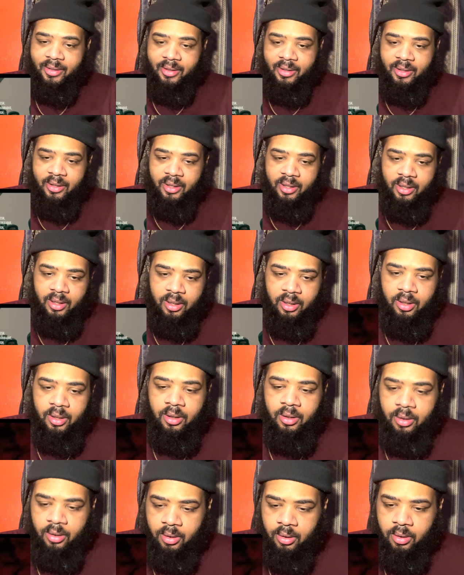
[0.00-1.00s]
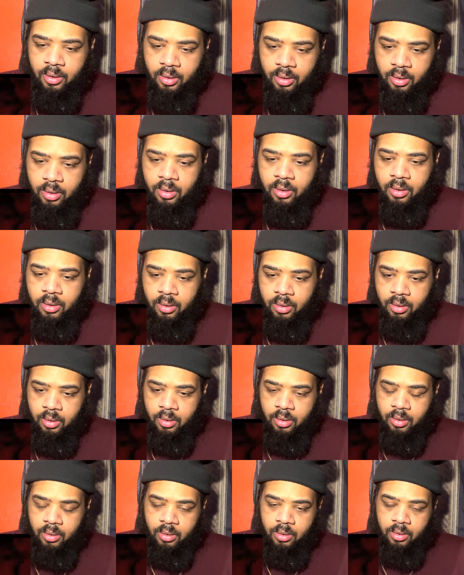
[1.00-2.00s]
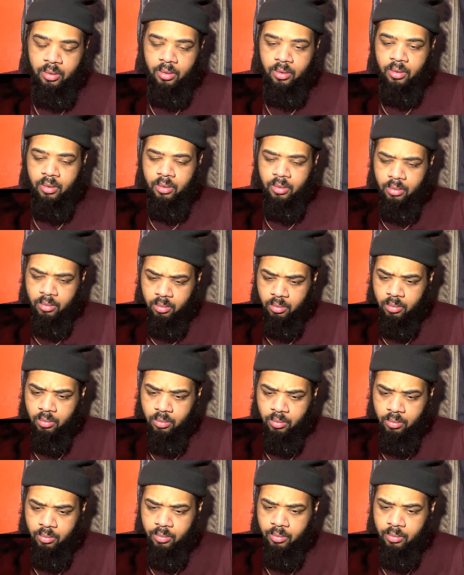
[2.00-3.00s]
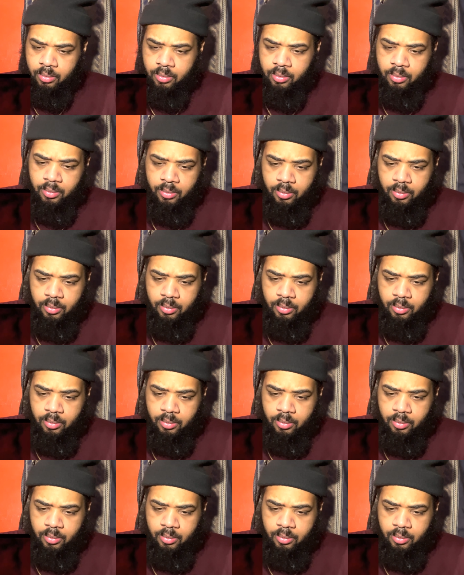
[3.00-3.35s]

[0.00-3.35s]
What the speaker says: [no speech]